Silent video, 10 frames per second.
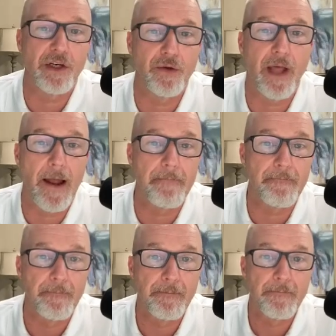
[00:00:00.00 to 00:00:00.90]
to do that.
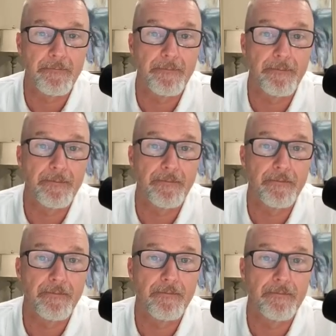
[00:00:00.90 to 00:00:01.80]

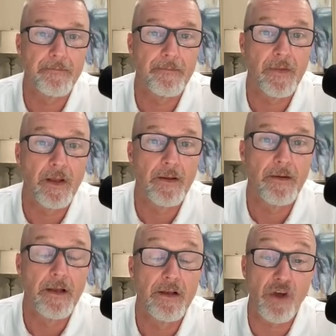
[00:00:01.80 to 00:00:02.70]
Right.
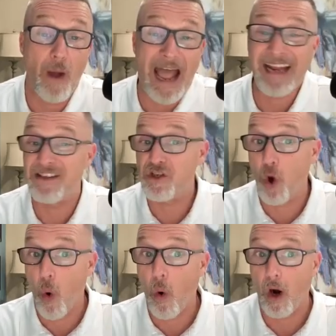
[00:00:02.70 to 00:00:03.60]
So yeah. at its
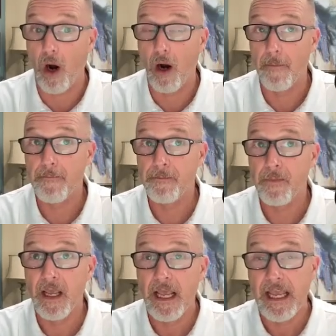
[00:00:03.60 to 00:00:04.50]
core,
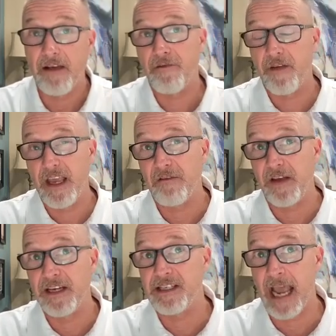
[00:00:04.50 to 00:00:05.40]
if
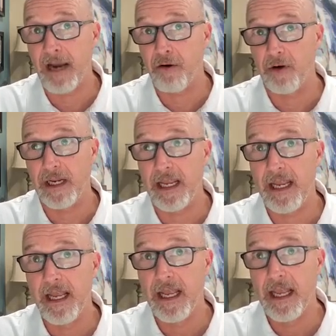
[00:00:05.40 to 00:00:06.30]
if
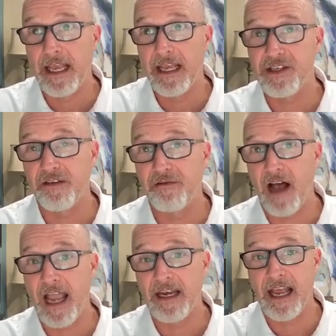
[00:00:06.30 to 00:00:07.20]
integrity is
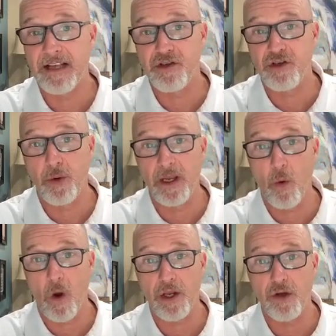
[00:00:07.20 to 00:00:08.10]
defined as doing
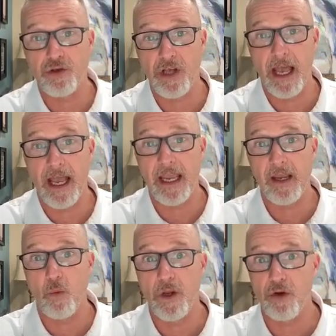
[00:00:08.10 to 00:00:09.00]
what you
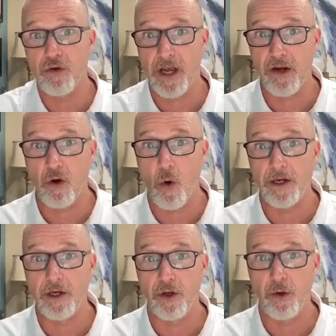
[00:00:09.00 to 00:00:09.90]
say when you say you're
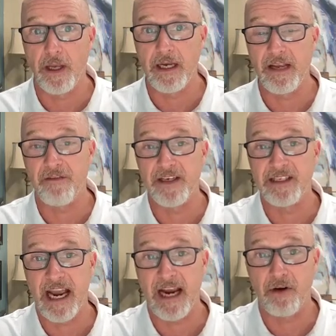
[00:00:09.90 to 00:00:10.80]
going to do it, if
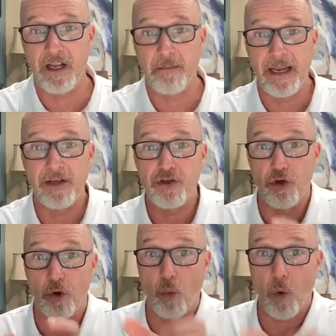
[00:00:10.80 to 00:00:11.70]
integrity means
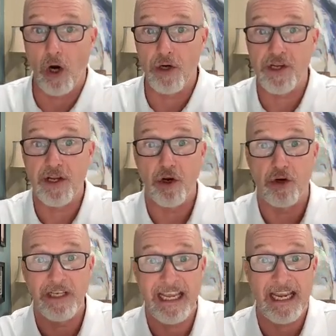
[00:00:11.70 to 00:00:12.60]
your words and
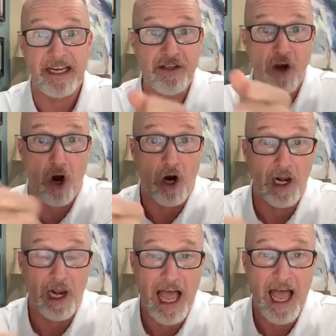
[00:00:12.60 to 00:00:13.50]
your deeds are
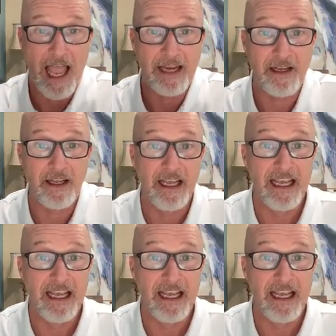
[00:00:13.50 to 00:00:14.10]
aligned,